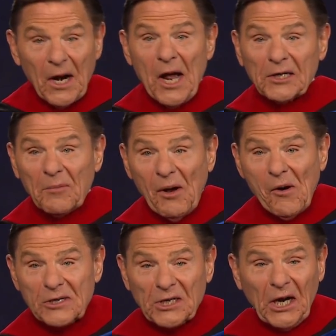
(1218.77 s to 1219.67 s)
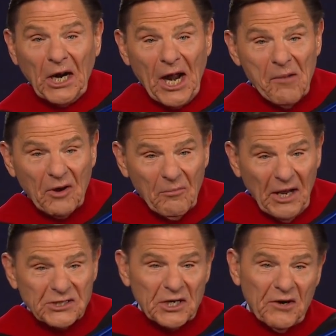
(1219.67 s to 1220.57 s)
like the boy said, I'm
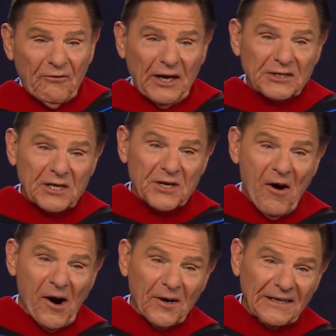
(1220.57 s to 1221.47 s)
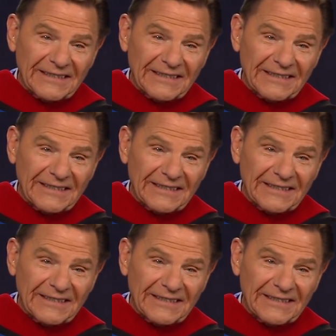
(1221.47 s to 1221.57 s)
commencing to fix the start.